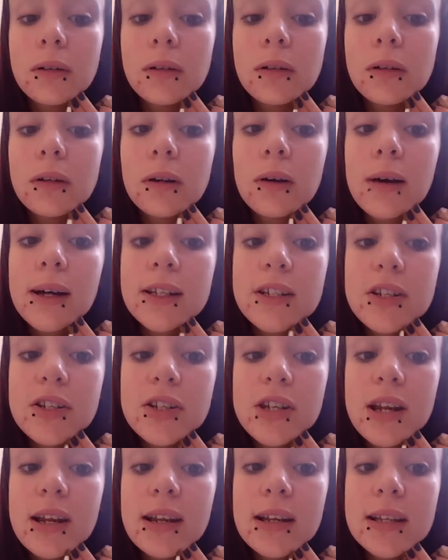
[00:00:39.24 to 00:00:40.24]
So I
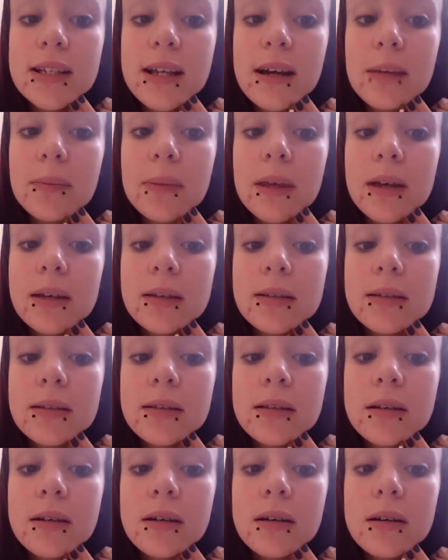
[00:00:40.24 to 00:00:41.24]
just gently dab
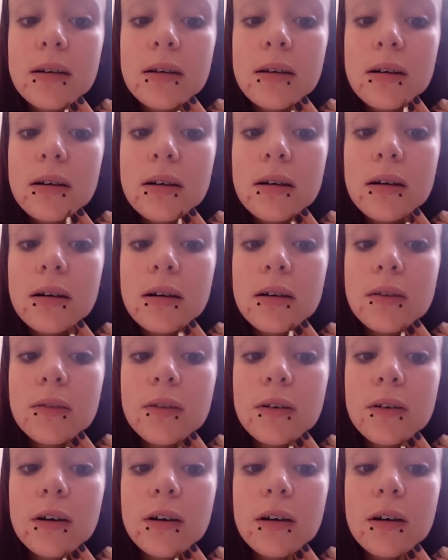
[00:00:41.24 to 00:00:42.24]
this
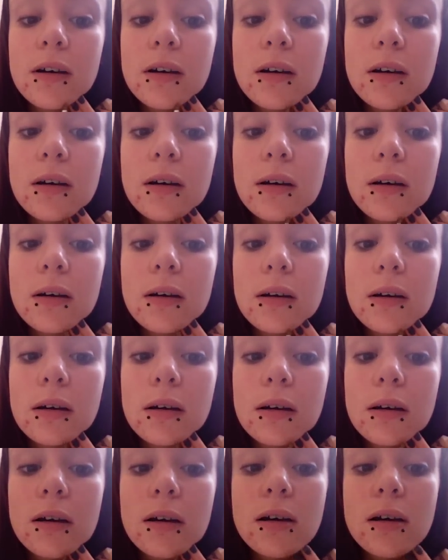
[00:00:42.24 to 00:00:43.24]
over
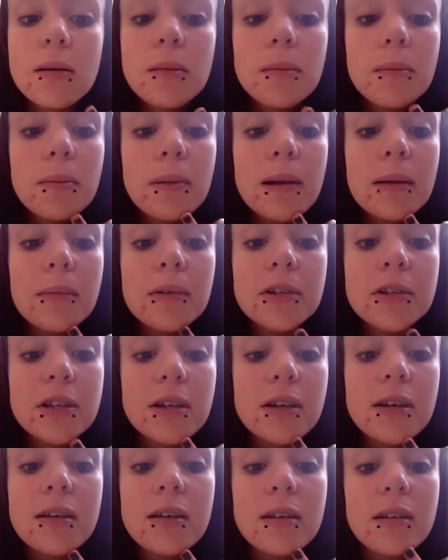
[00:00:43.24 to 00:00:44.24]

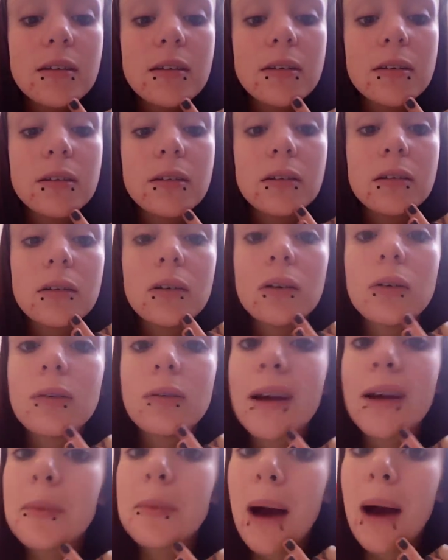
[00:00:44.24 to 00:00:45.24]
blemishes,
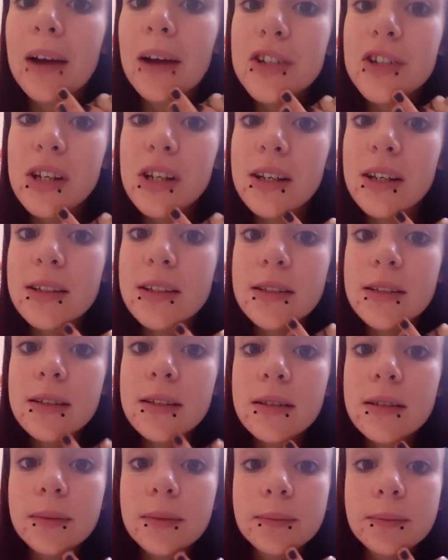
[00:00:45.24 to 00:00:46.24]
red
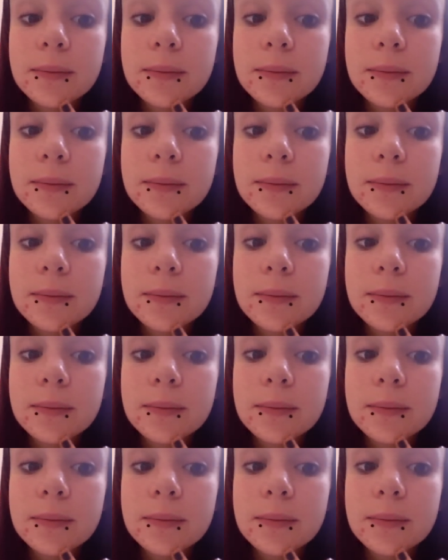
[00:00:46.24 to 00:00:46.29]
patches.